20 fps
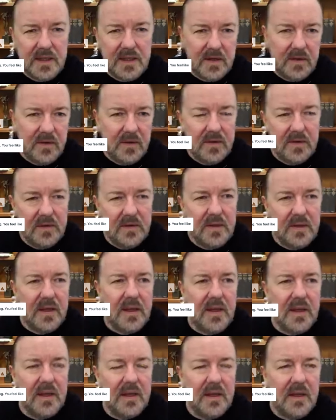They were,
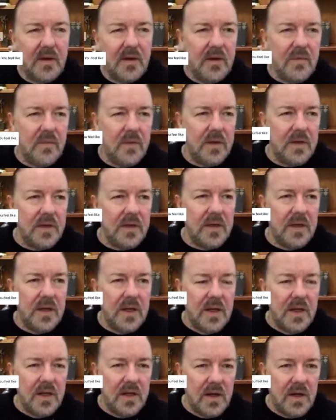you know, everyone
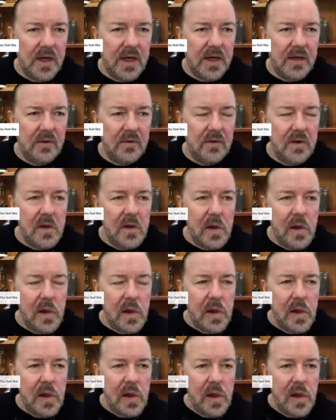got ill.
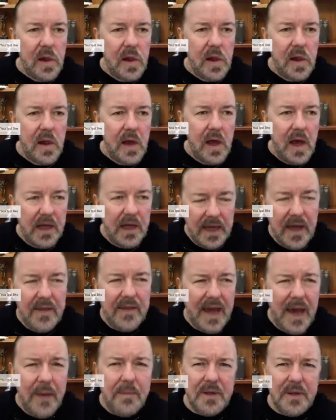And again,
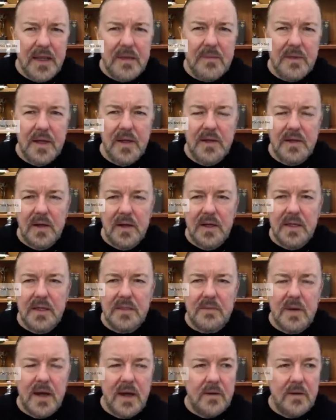that happened in the middle of the night
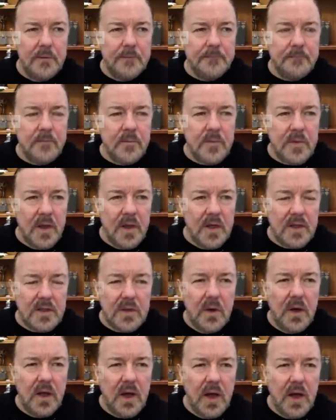as well.
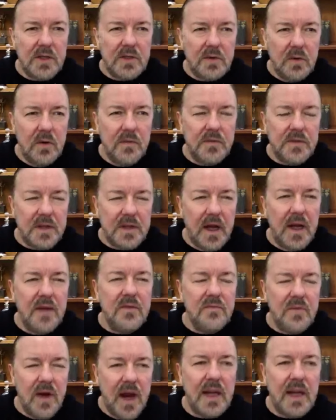So I sort of
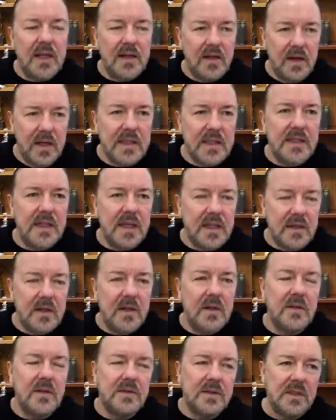started recognising it.
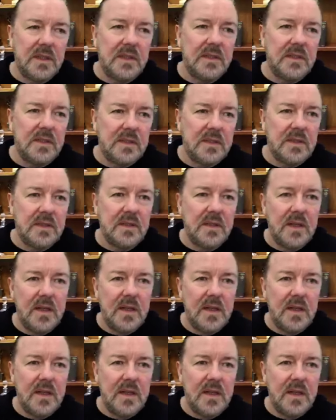Oh, Jesus.